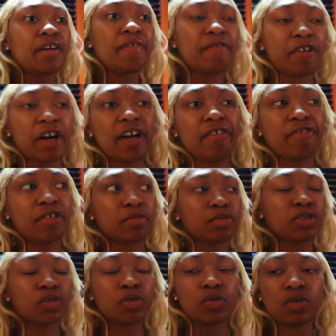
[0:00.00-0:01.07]
friend from
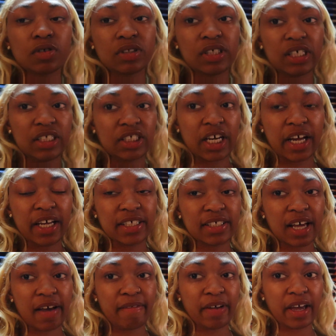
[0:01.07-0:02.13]
school, TJ, is
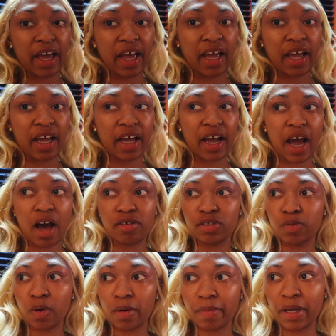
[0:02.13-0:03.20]
having a
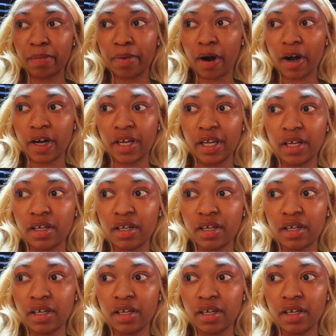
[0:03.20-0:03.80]
housewarming party.